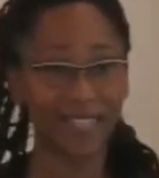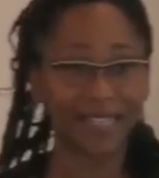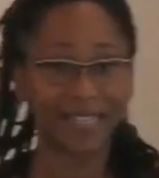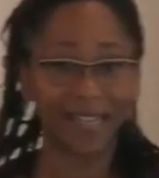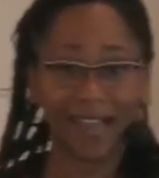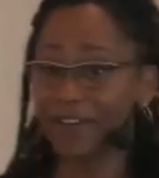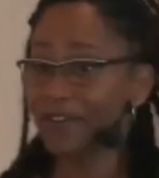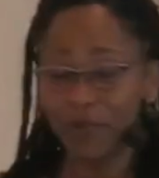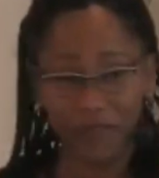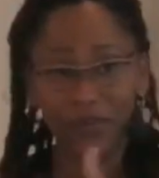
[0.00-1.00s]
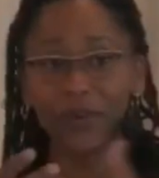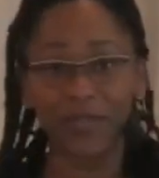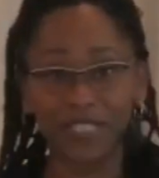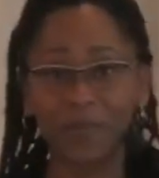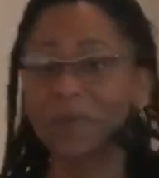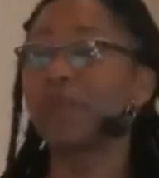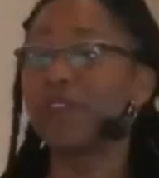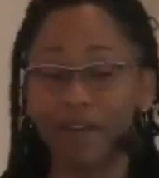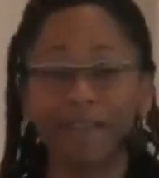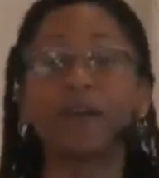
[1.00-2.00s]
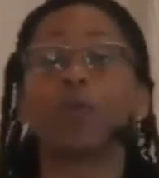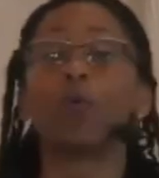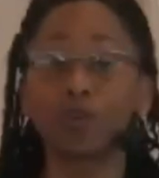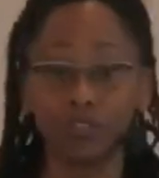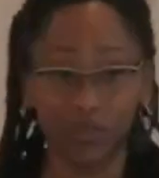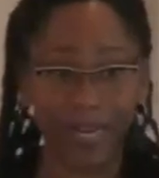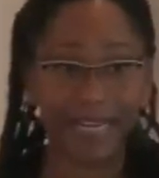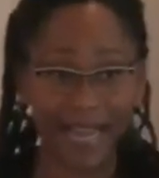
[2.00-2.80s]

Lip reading: I don't know if you noticed, but we are in a world right now,